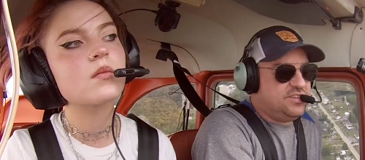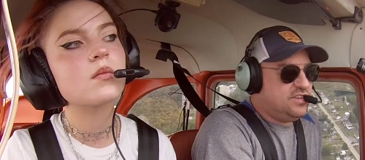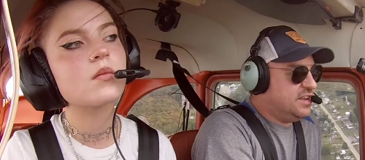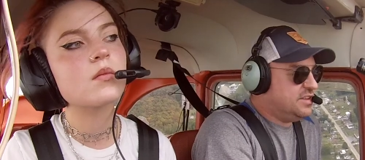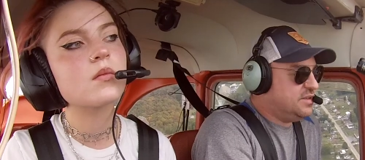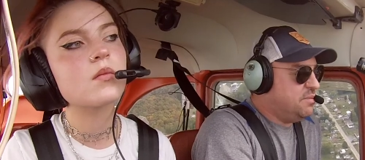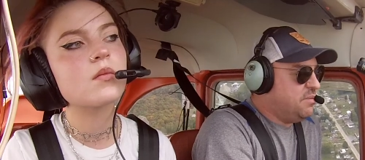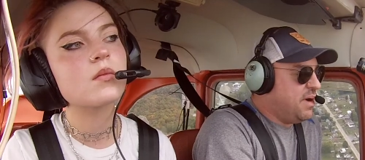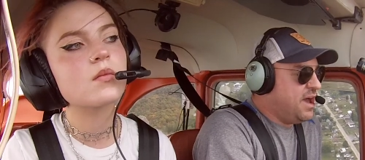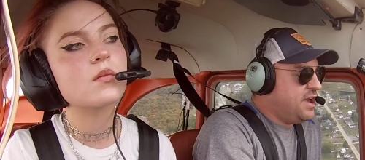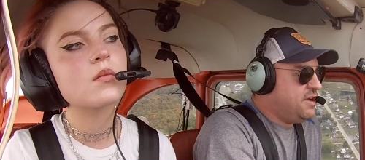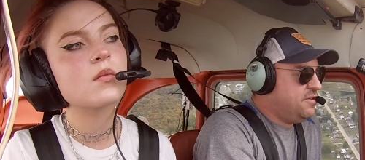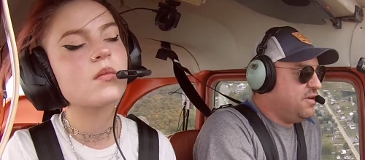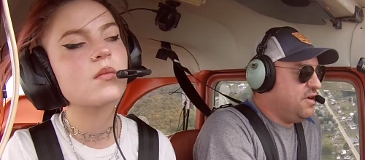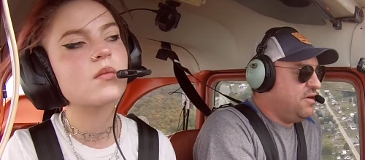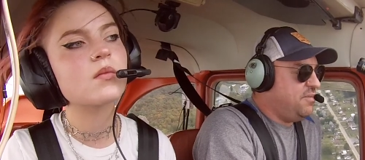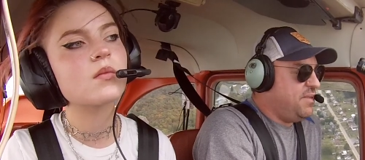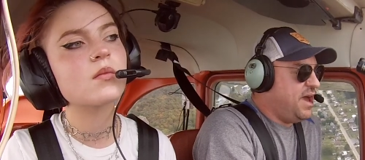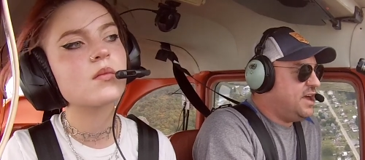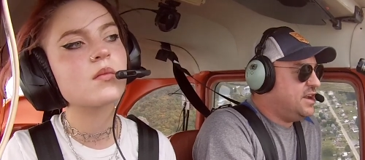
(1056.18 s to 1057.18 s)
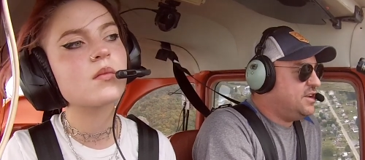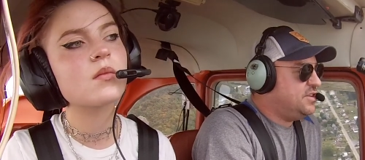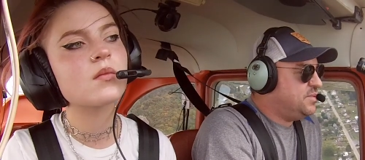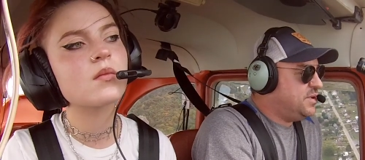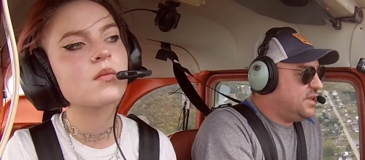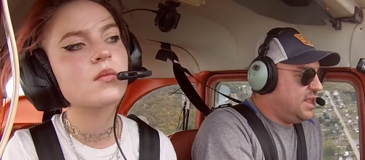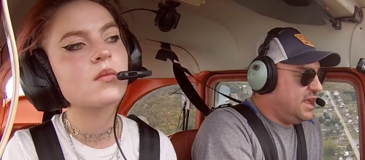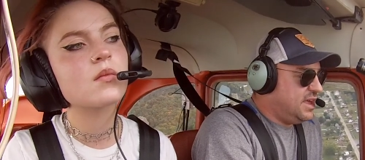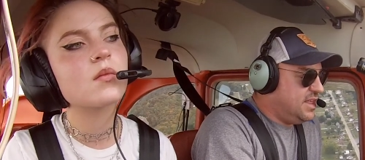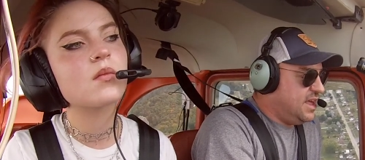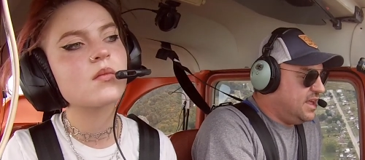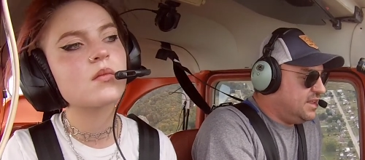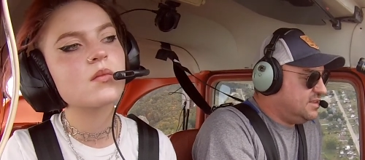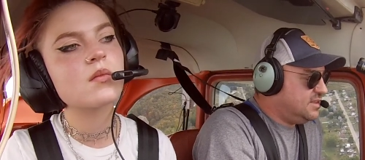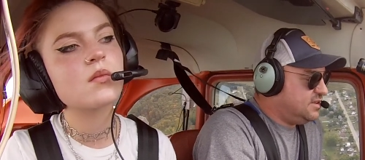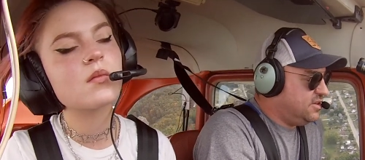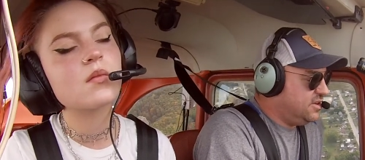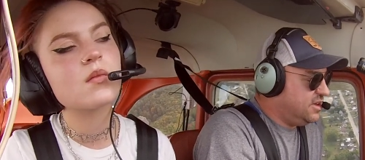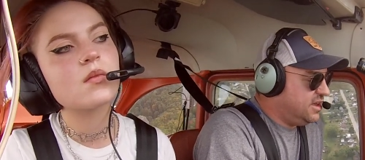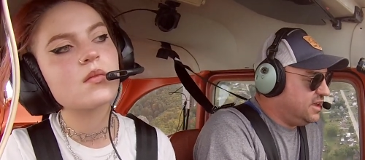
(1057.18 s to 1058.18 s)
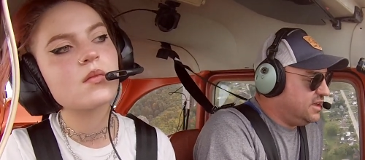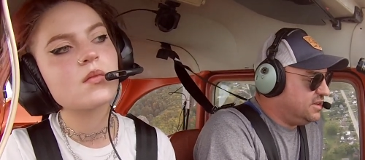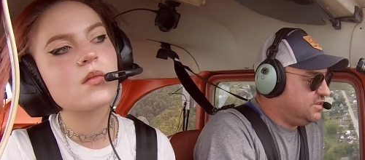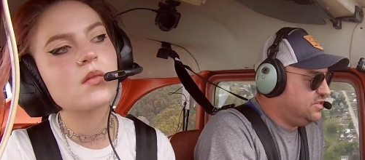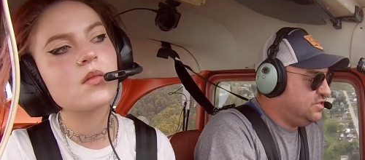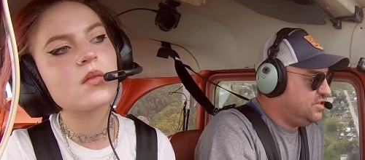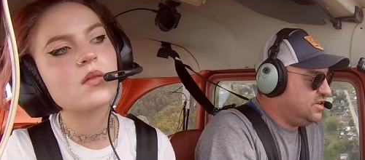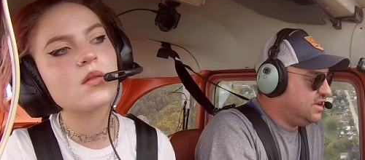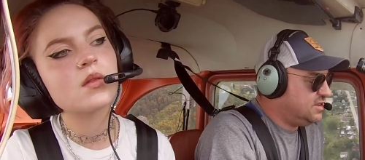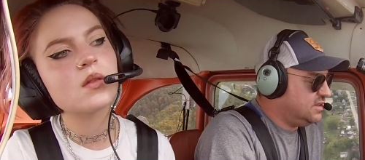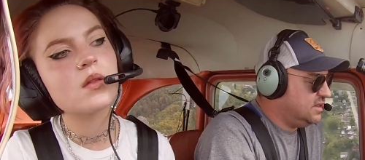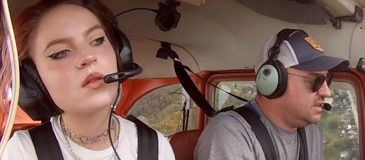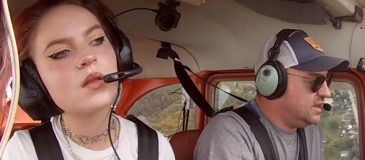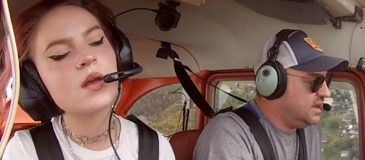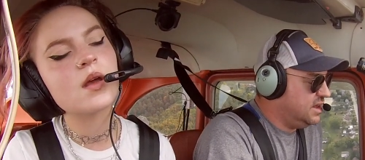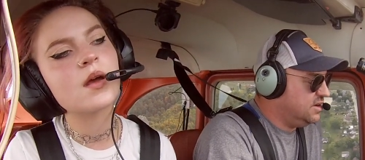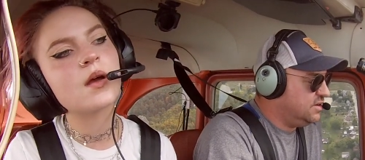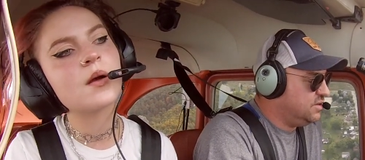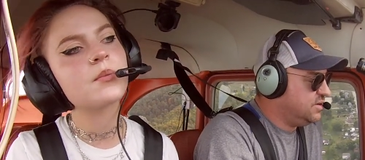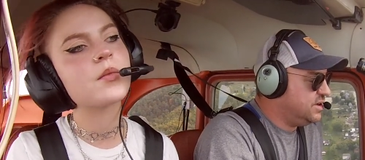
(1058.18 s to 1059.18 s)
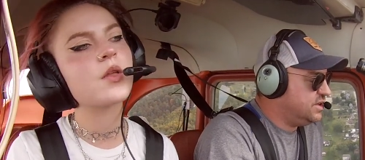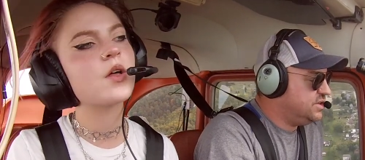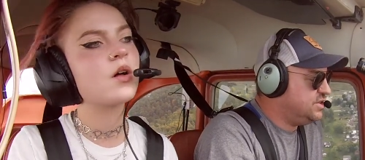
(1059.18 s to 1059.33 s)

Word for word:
Speaker 1: it's micromanagement like that, Celia. It's just oh, little yeah.